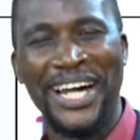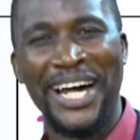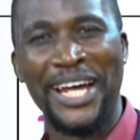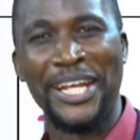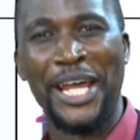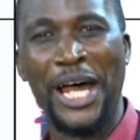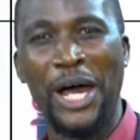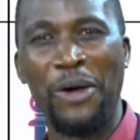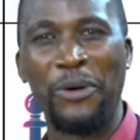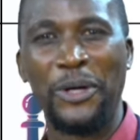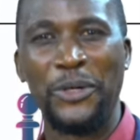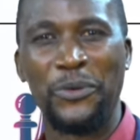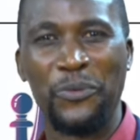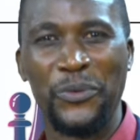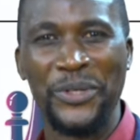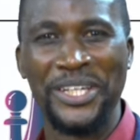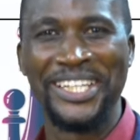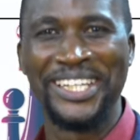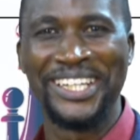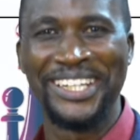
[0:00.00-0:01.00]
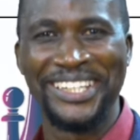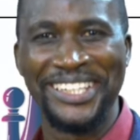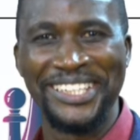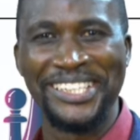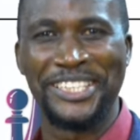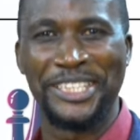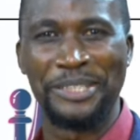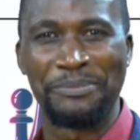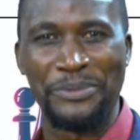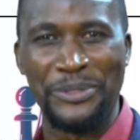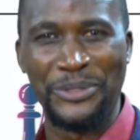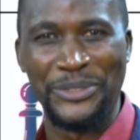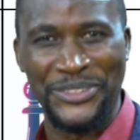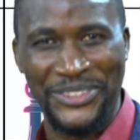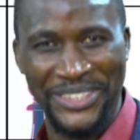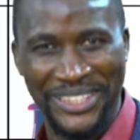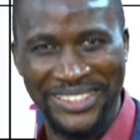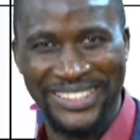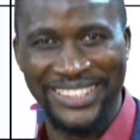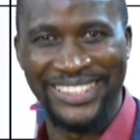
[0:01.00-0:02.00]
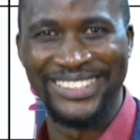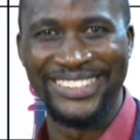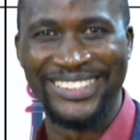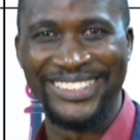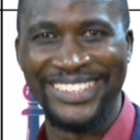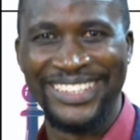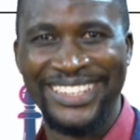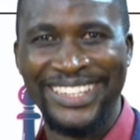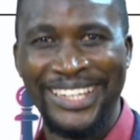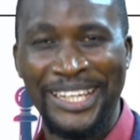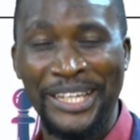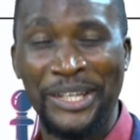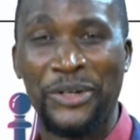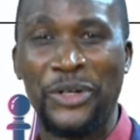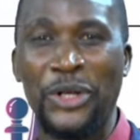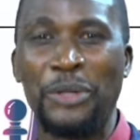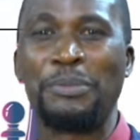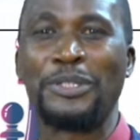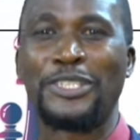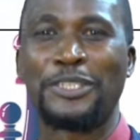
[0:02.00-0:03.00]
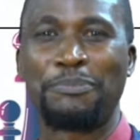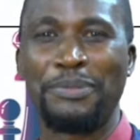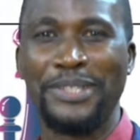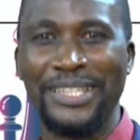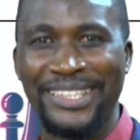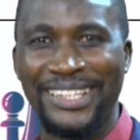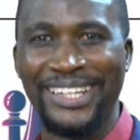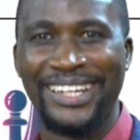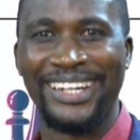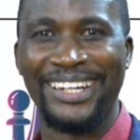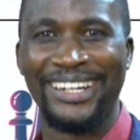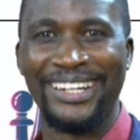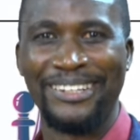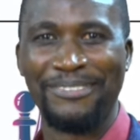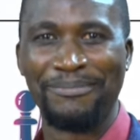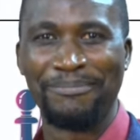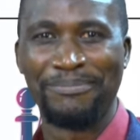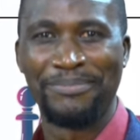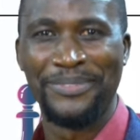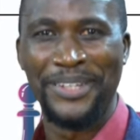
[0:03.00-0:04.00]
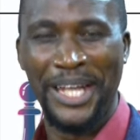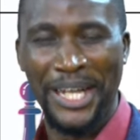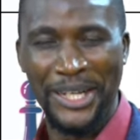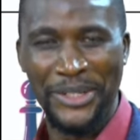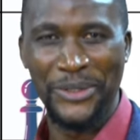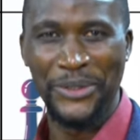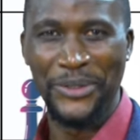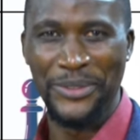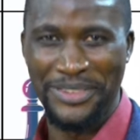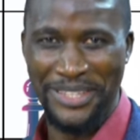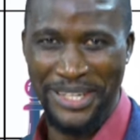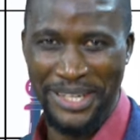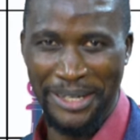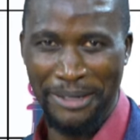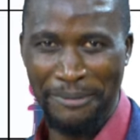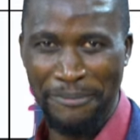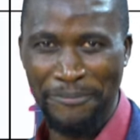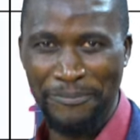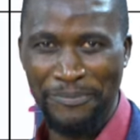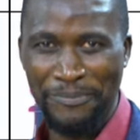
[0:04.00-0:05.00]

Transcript: an award-winning leadership consultant, a global speaker and author,